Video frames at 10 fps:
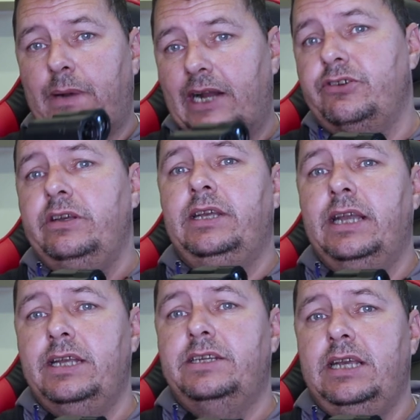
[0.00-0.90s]
battery in
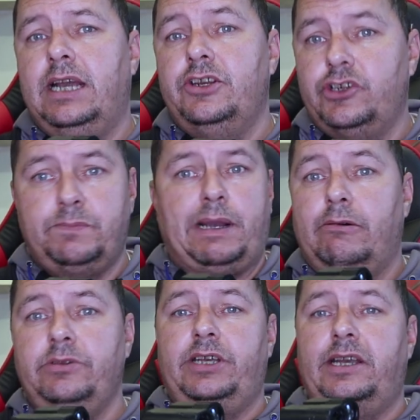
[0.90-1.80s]
the ATN just
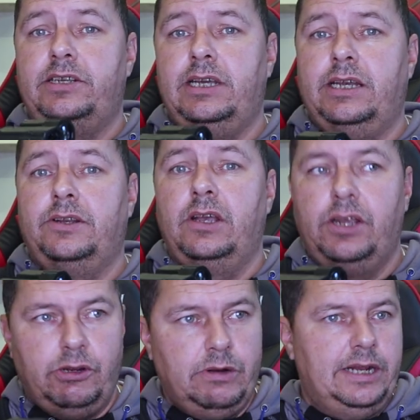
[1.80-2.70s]
powers the ATN.
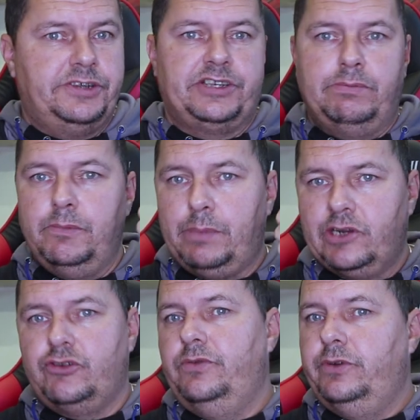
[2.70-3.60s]
You need a separate
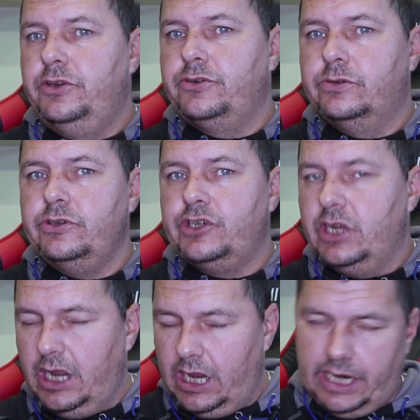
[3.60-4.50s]
battery for your torch,
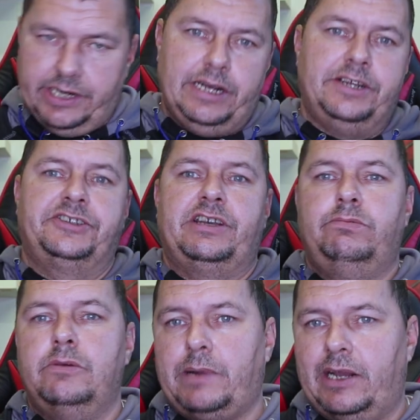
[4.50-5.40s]
and you need a
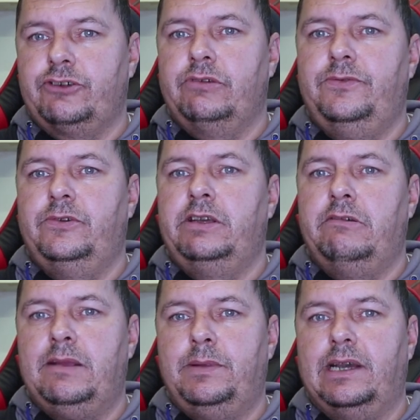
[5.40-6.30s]
separate battery for
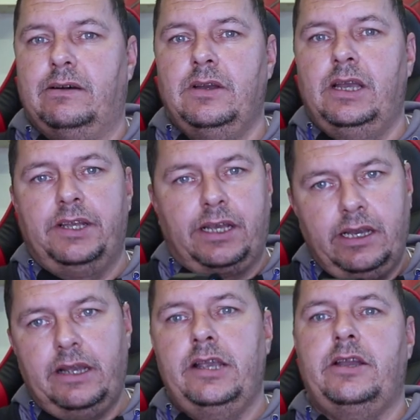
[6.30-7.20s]
your ABL. The
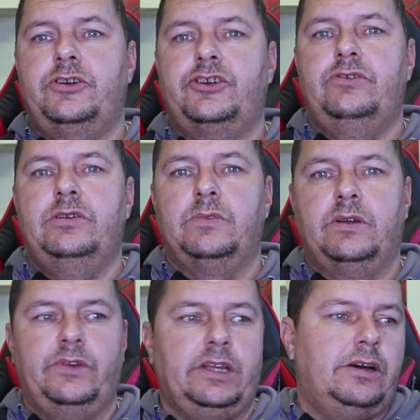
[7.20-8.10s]
guy I go shooting
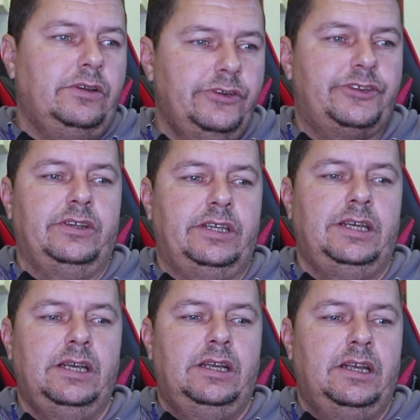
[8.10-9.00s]
with
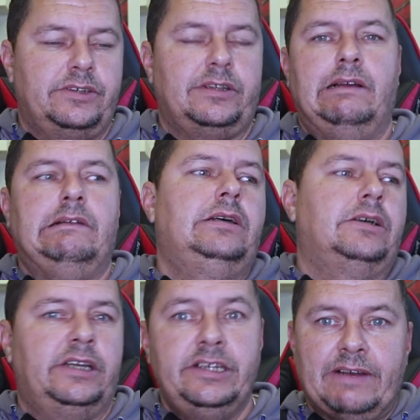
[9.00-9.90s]
constantly is like,
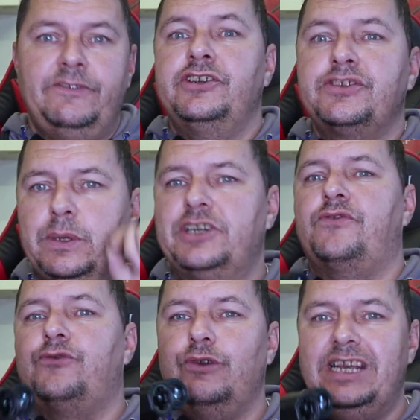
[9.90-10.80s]
oh, and he's having to switch
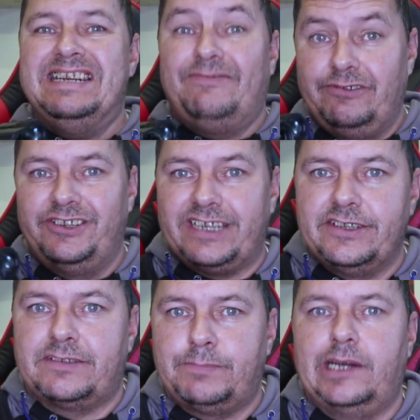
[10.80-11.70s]
3 different
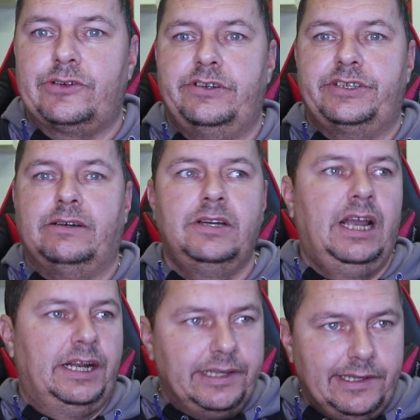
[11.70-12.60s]
sets of batteries out.
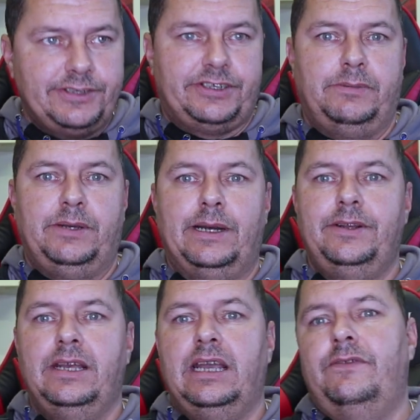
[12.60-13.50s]
And the last time he
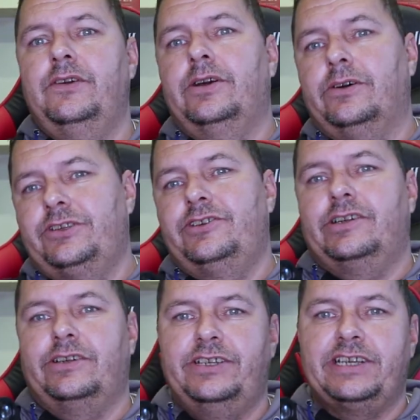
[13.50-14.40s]
went, he forgot to
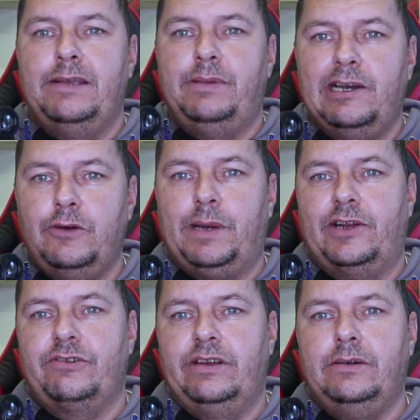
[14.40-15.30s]
charge his ABL
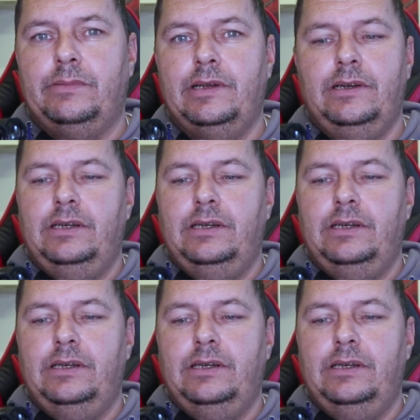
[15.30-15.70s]
battery up,